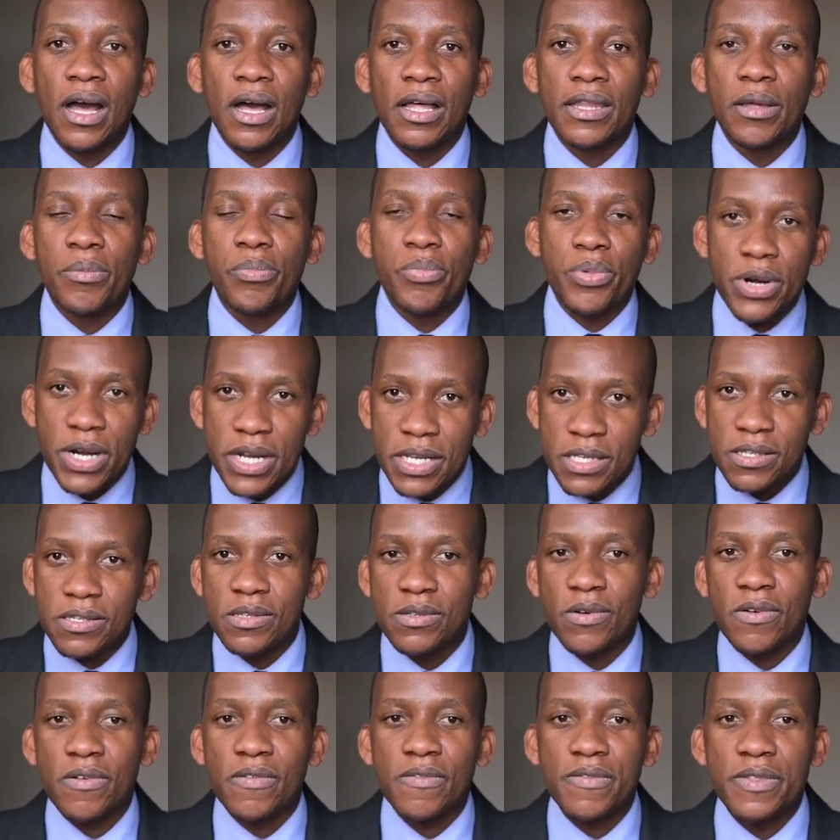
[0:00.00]
the
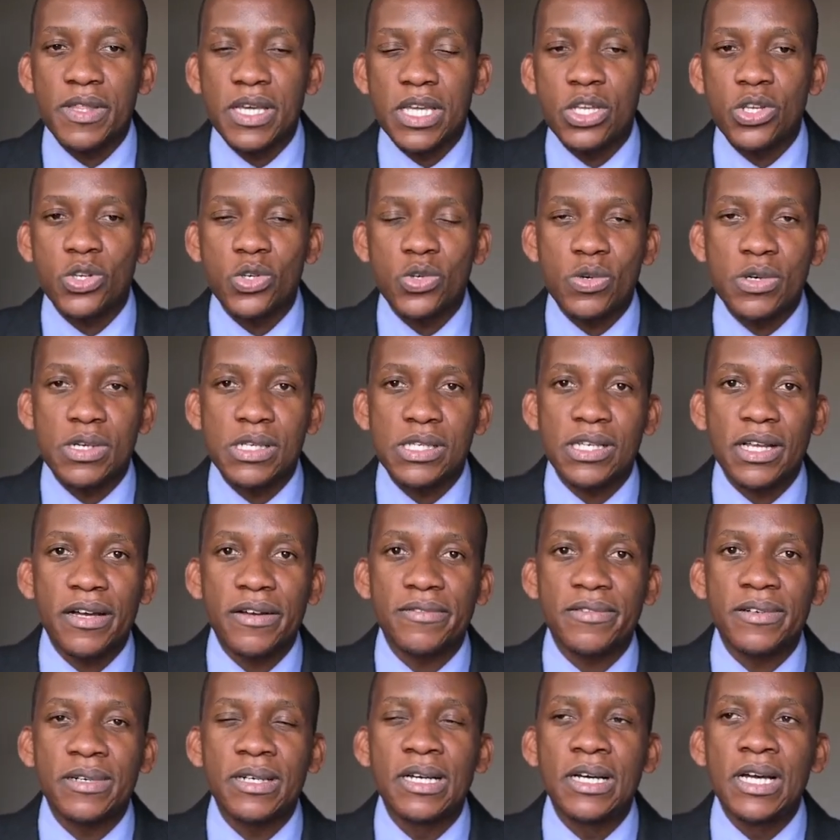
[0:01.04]
price of the insurance
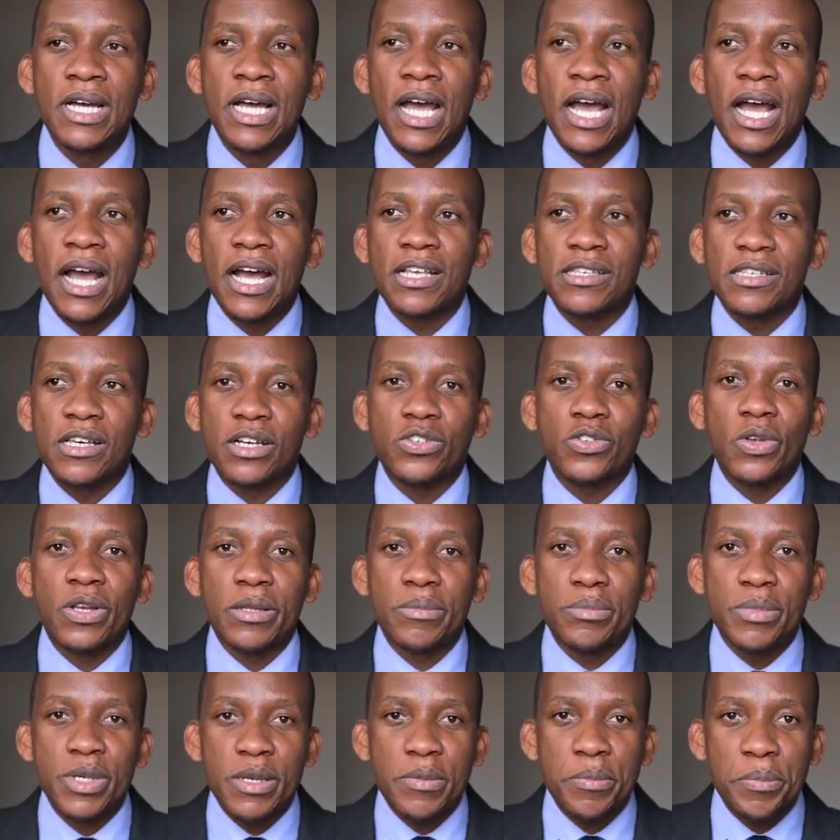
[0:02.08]
cover, has
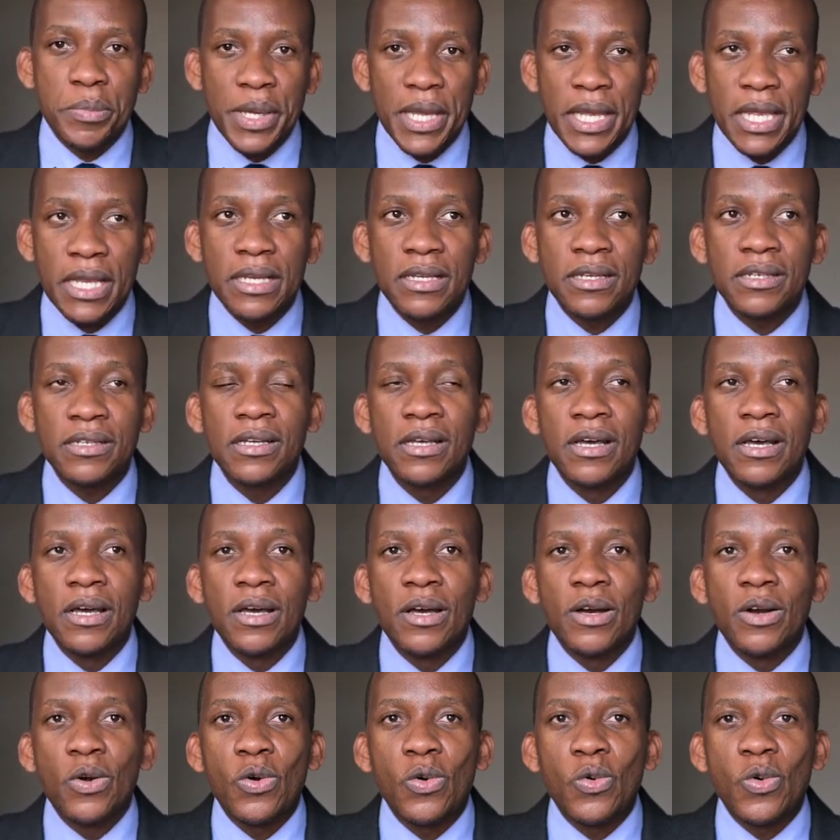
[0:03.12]
actually been paid.
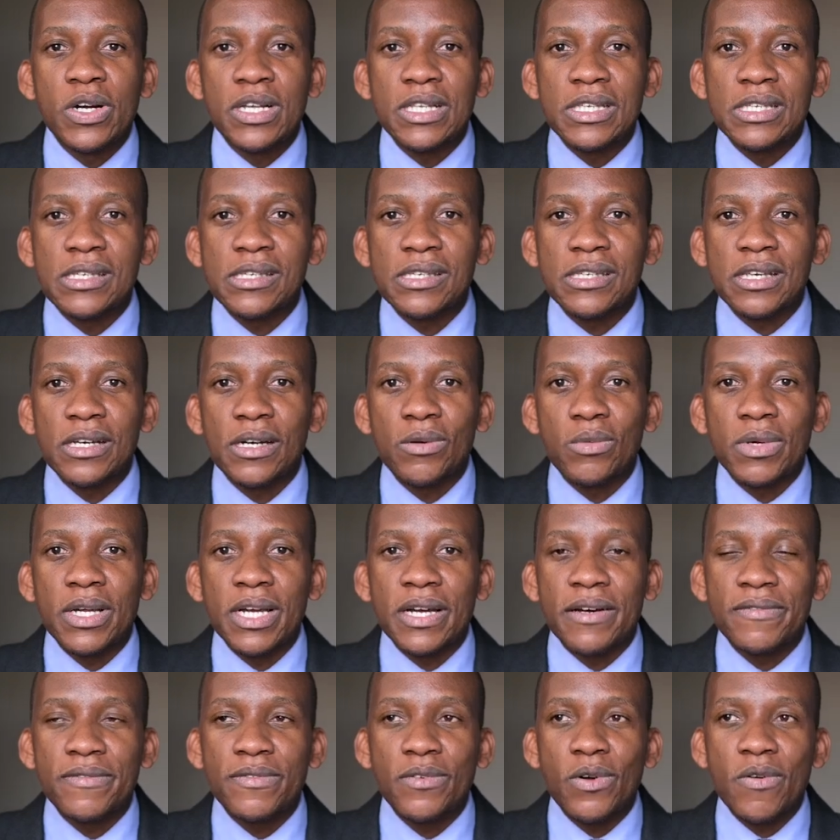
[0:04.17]
Once we
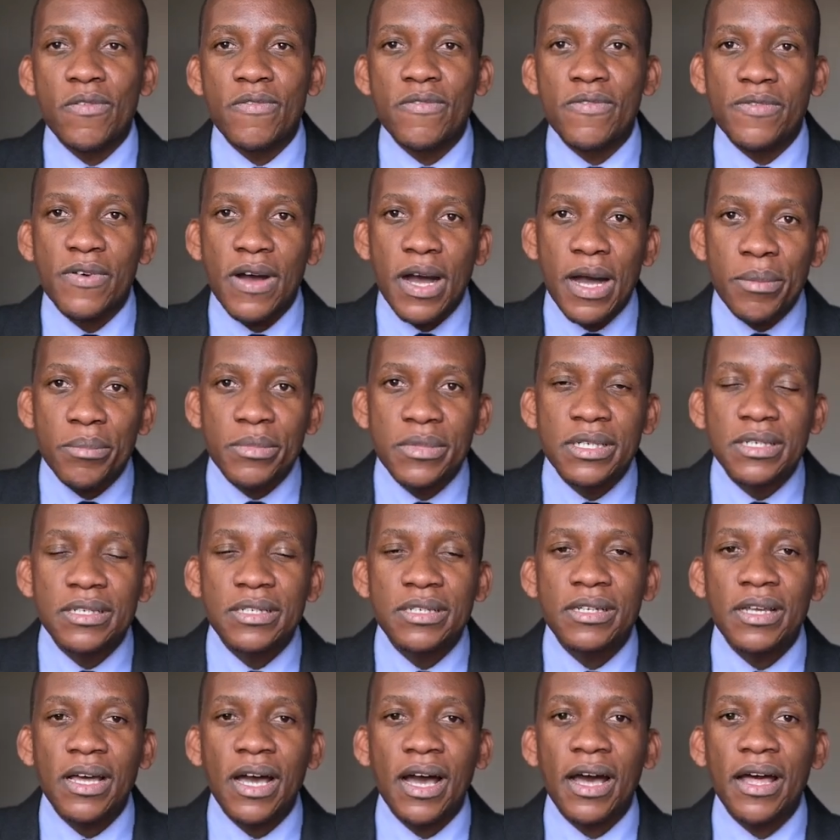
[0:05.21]
have
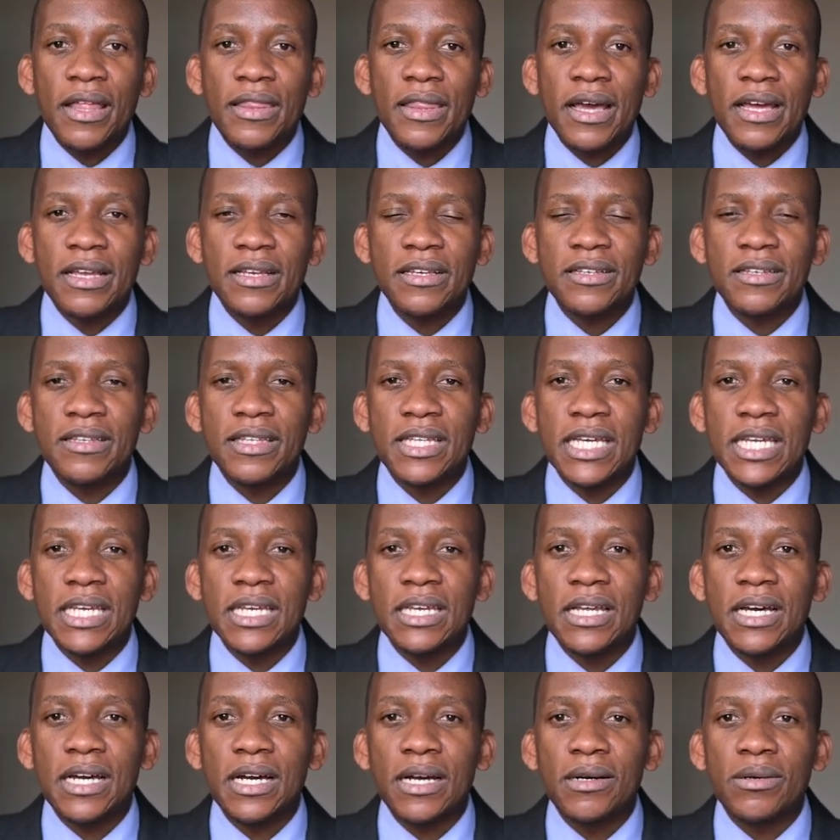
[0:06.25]
confirmed that,
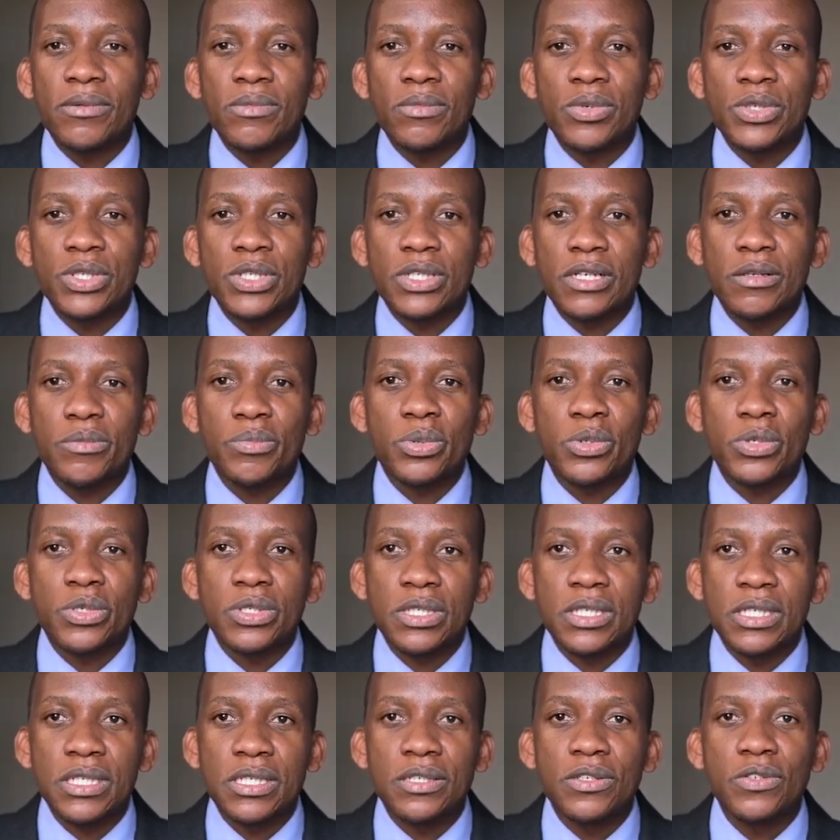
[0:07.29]
then we shall
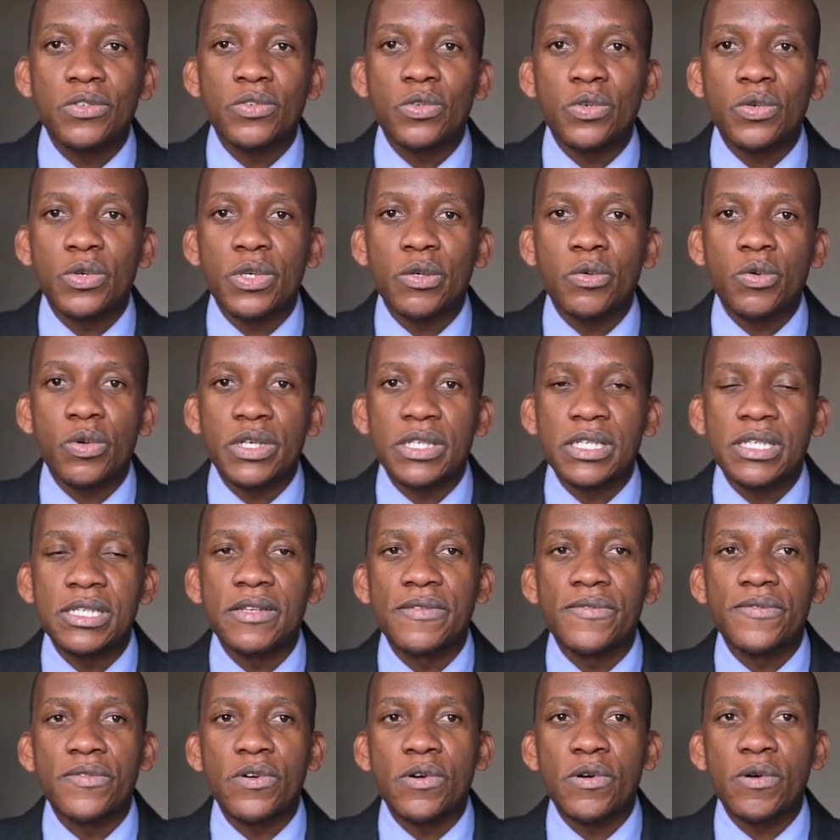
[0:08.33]
proceed to
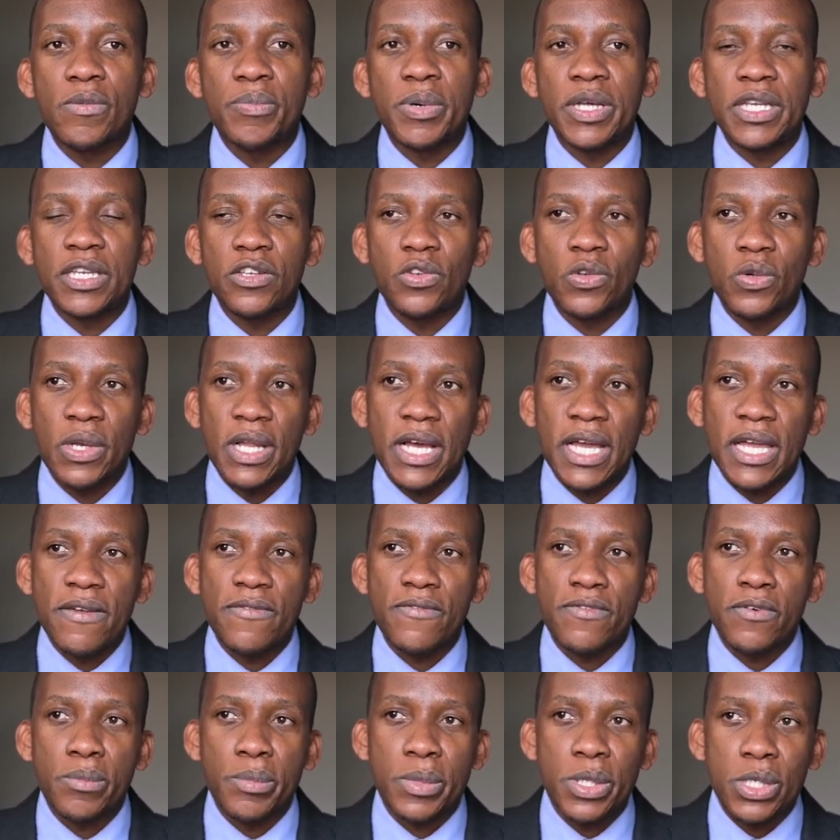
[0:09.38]
request for particular
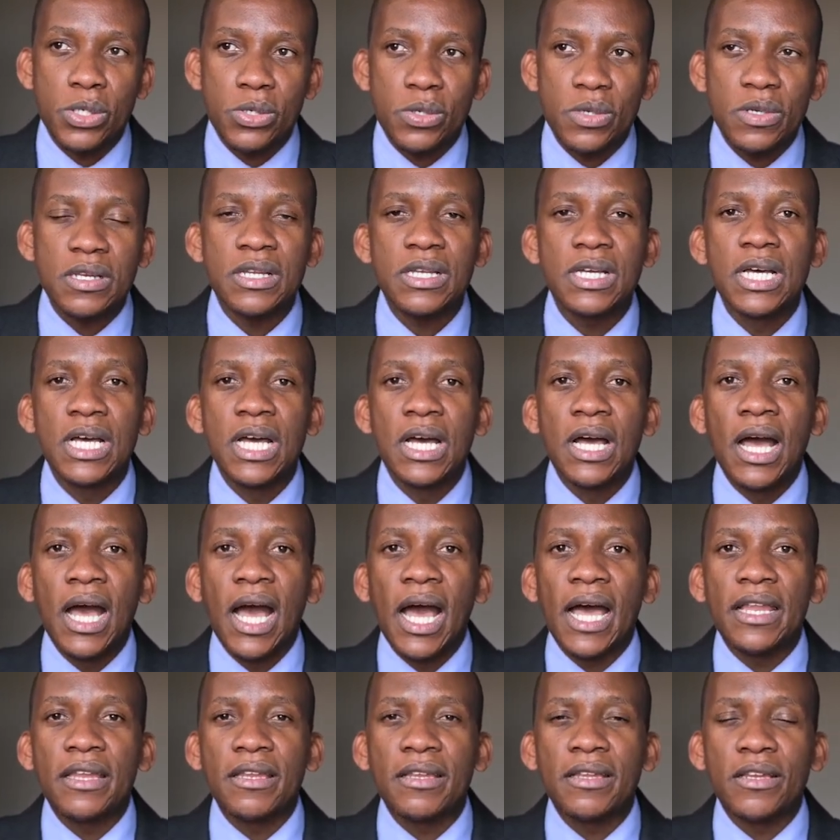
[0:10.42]
information
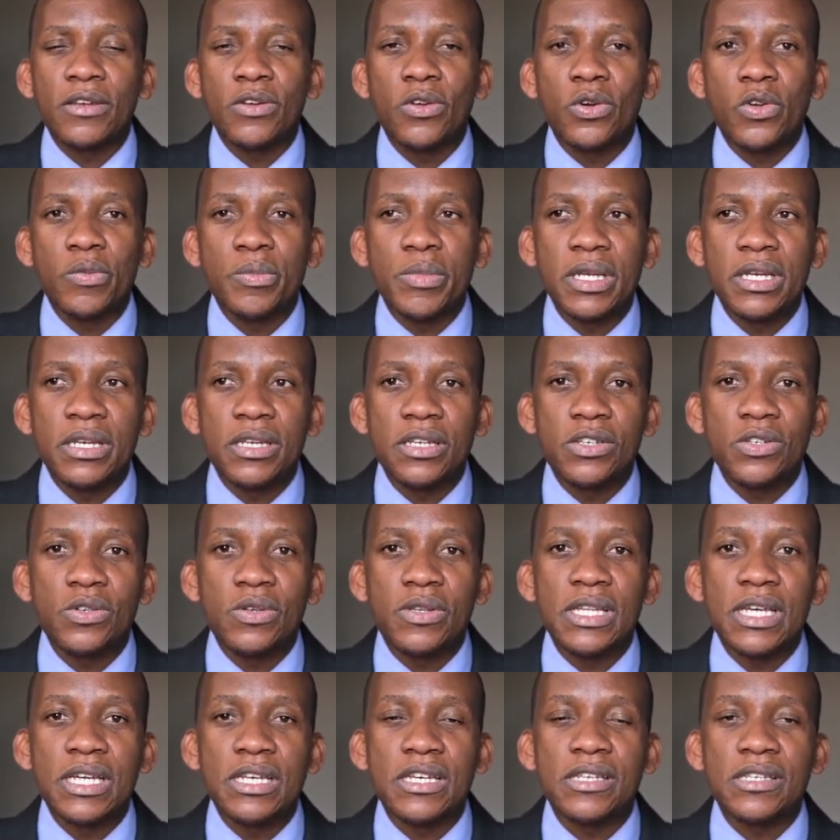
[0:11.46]
and the
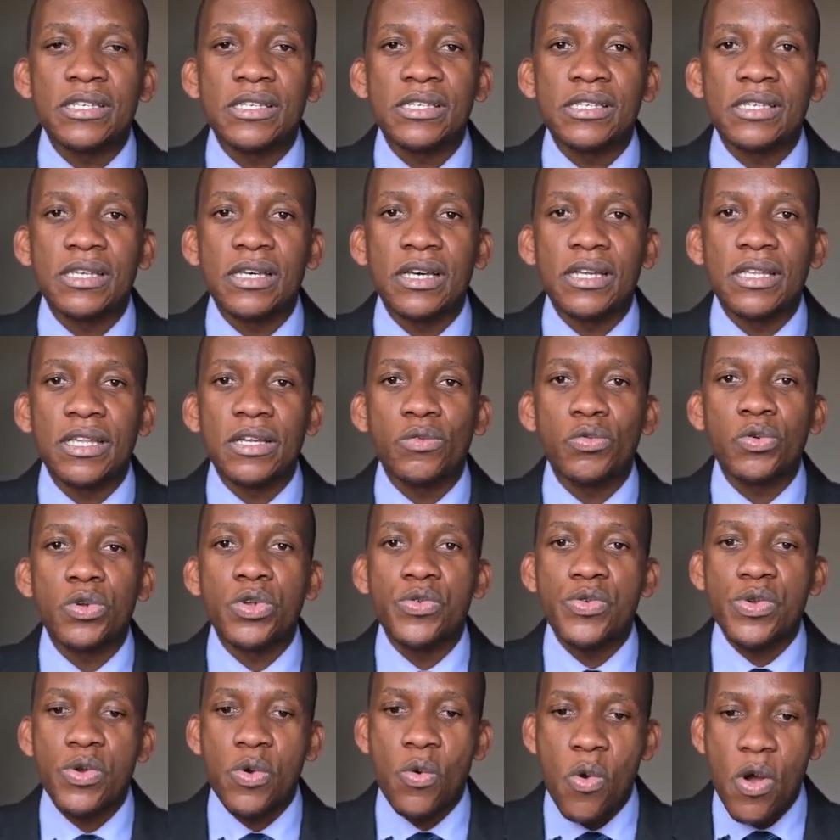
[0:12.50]
documentation that we
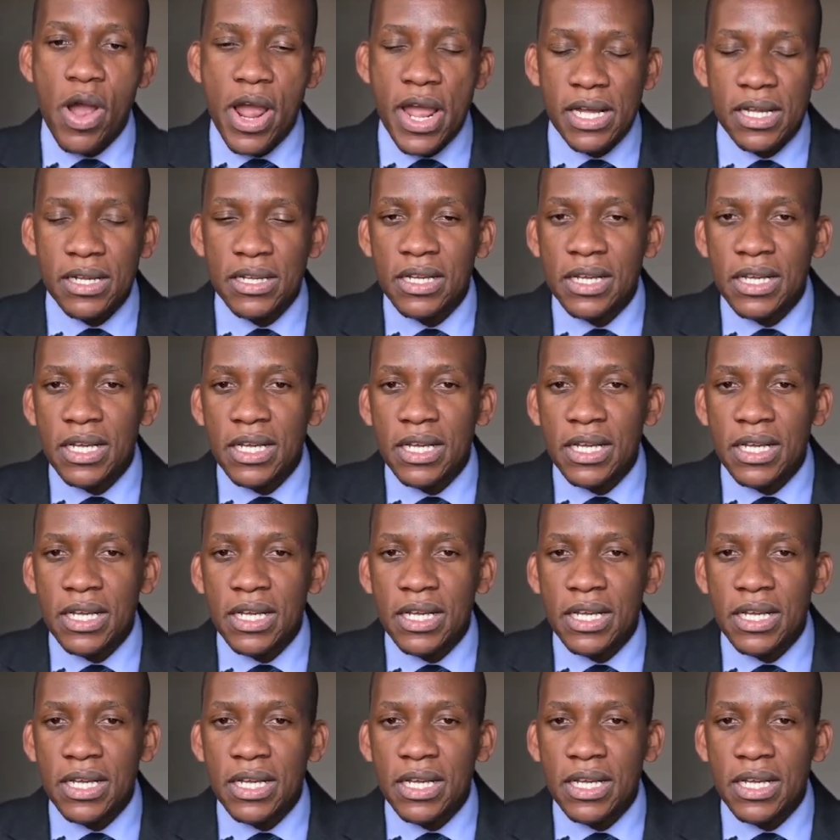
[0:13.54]
require